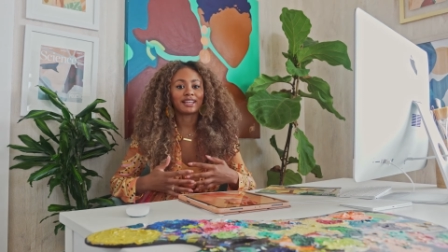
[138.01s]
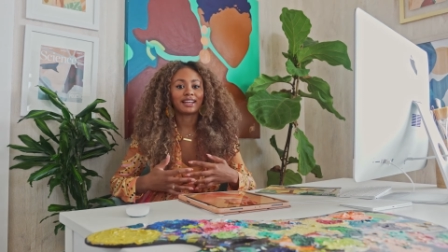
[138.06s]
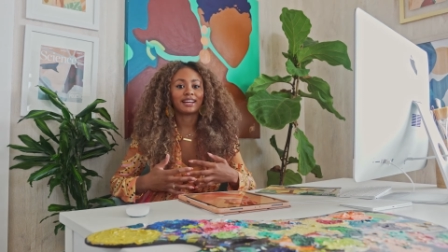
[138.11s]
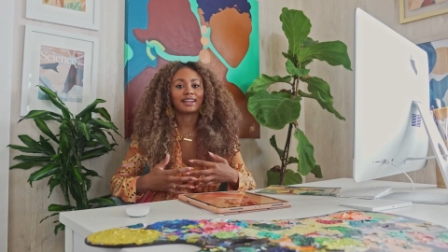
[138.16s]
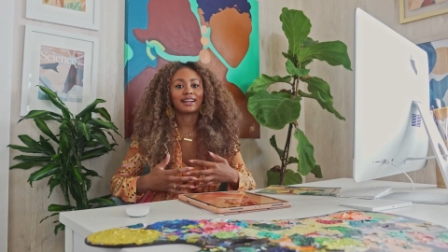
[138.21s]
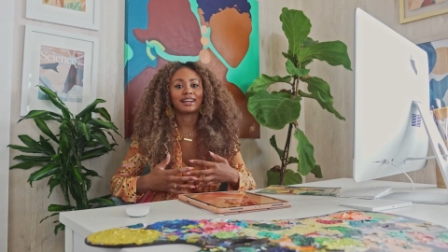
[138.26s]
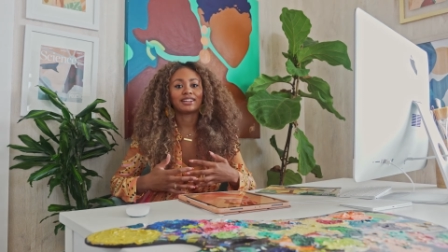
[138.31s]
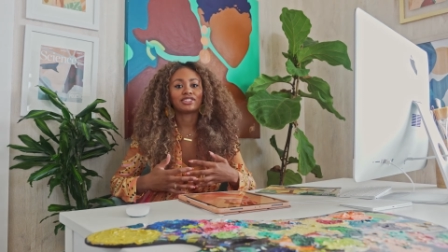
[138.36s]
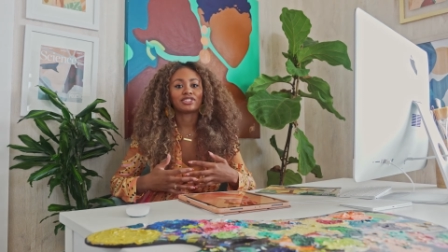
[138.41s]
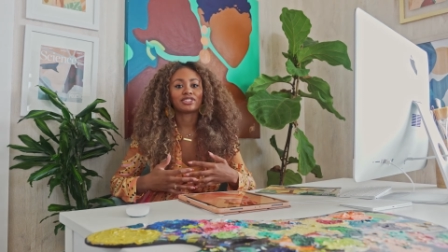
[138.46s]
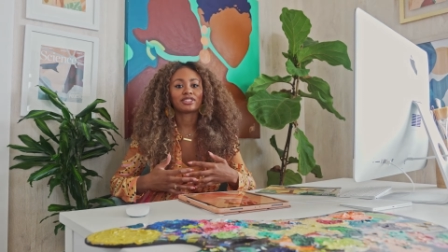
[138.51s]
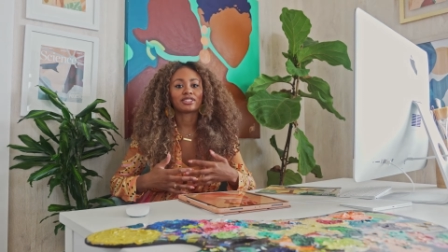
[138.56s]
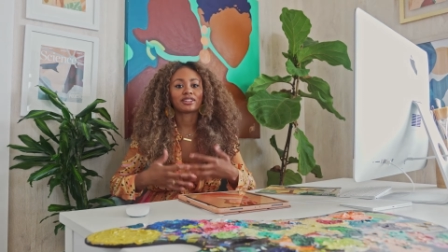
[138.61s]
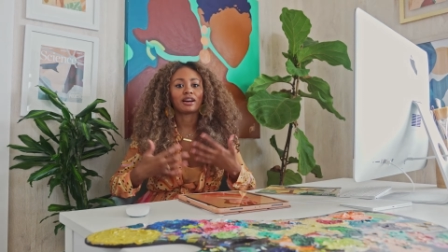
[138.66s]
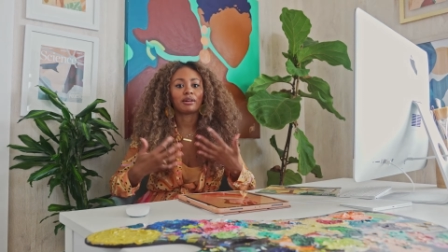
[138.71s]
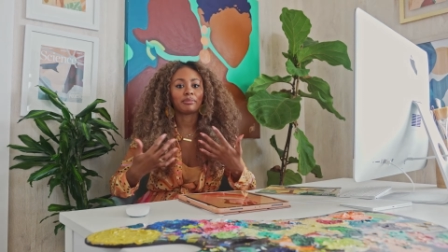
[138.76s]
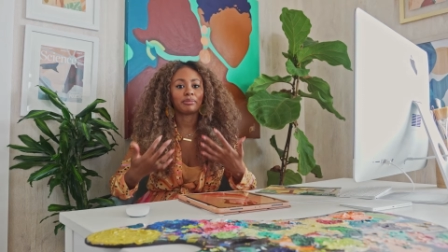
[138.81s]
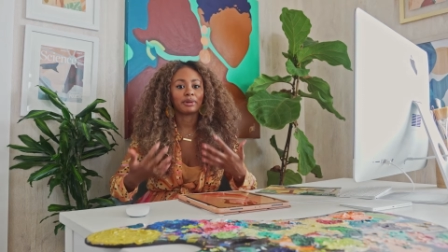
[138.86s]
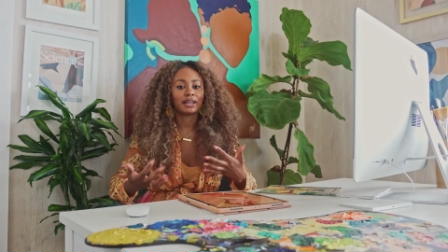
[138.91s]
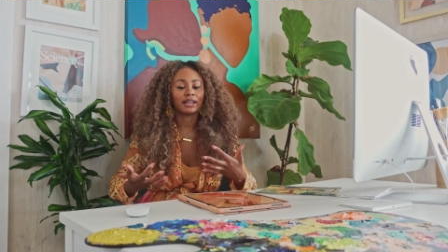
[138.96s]
and I just
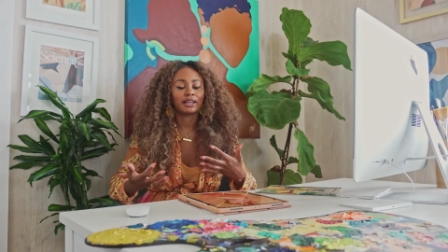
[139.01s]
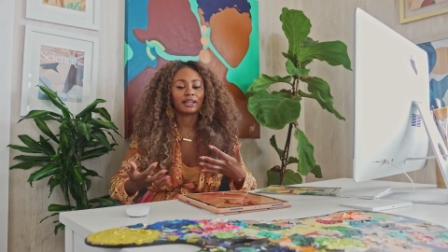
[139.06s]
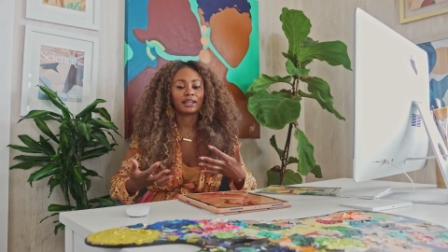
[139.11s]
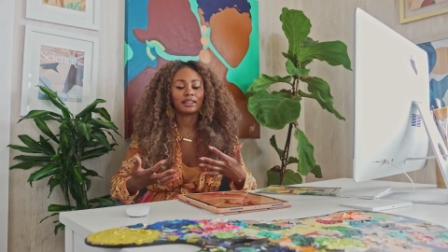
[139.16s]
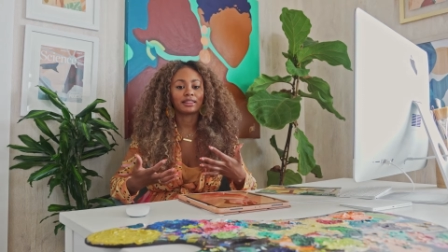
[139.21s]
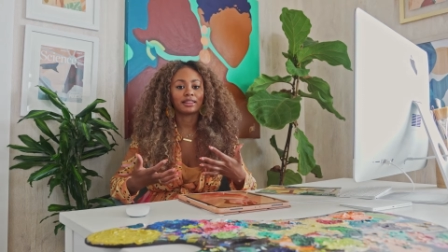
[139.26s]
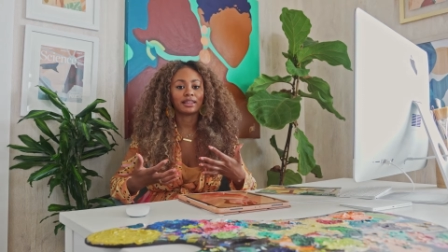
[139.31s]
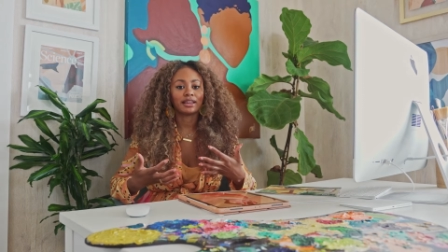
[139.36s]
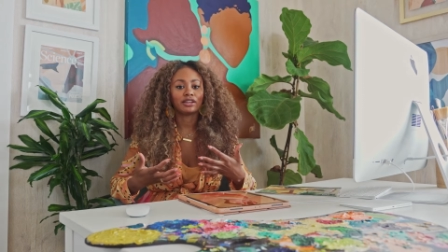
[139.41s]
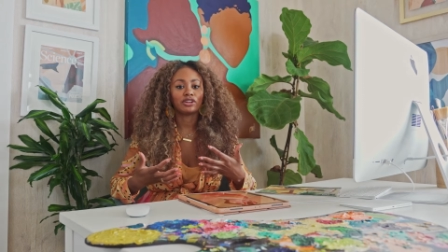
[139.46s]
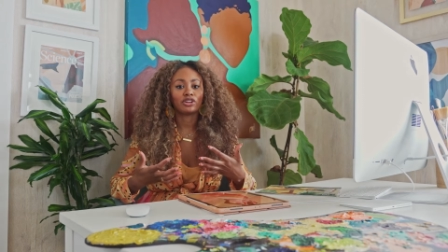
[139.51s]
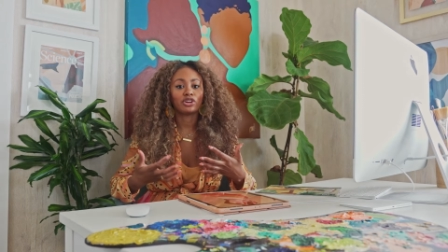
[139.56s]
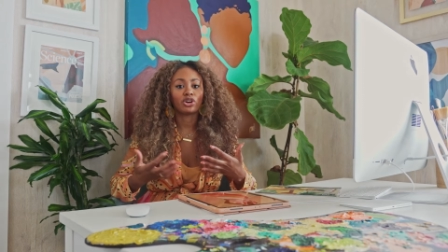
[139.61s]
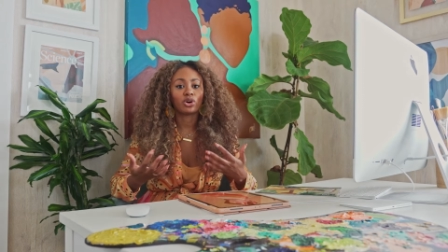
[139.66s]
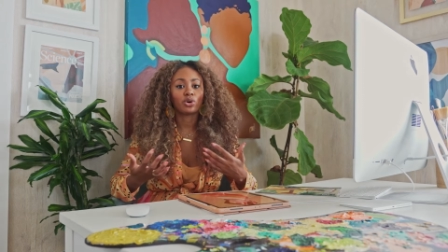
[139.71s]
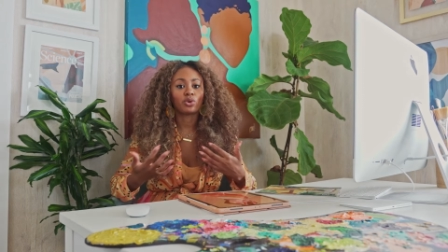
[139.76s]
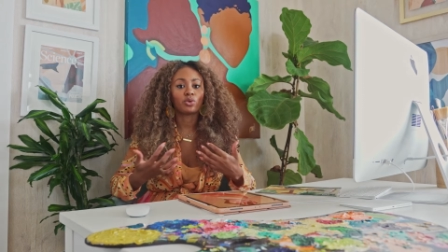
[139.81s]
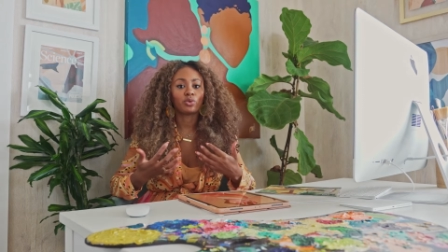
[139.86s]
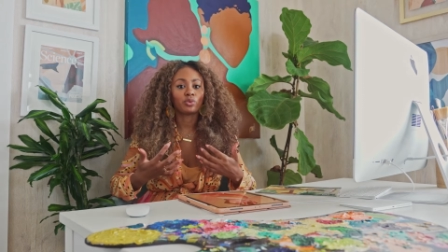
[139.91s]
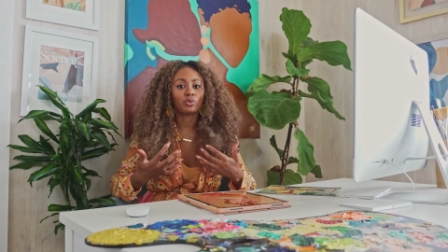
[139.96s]
come in and they
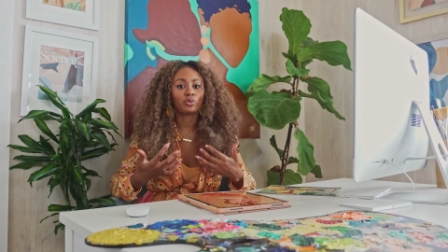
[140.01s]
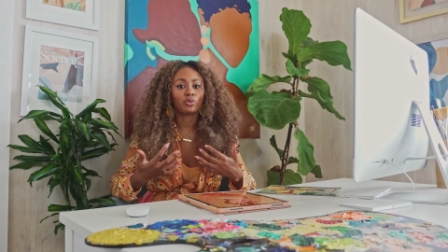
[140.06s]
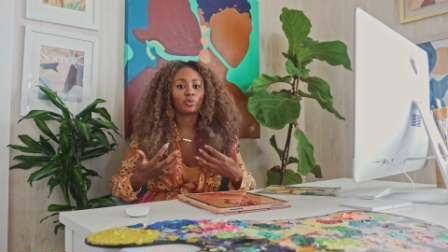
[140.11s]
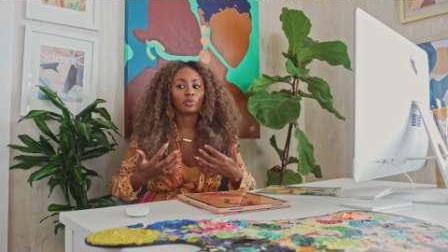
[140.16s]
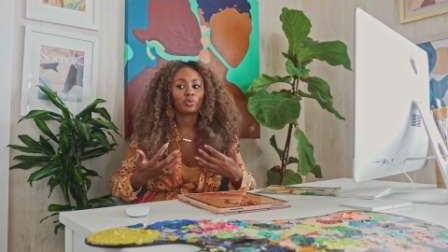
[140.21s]
know